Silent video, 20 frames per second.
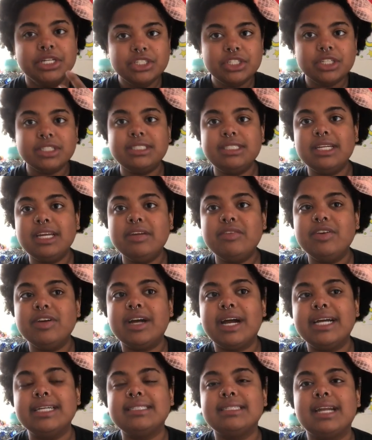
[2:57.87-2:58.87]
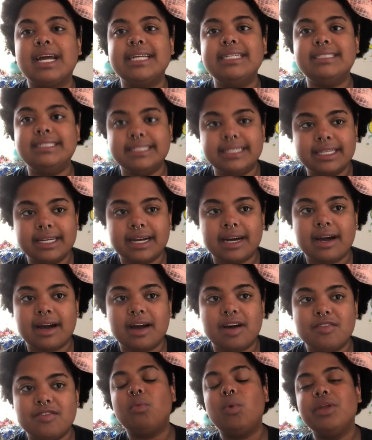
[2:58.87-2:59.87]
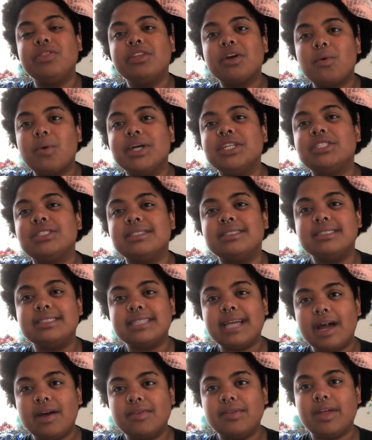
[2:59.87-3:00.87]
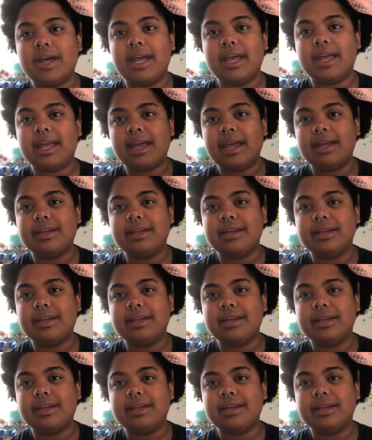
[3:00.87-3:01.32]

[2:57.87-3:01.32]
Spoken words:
just to give you guys an idea of what the questions sound like,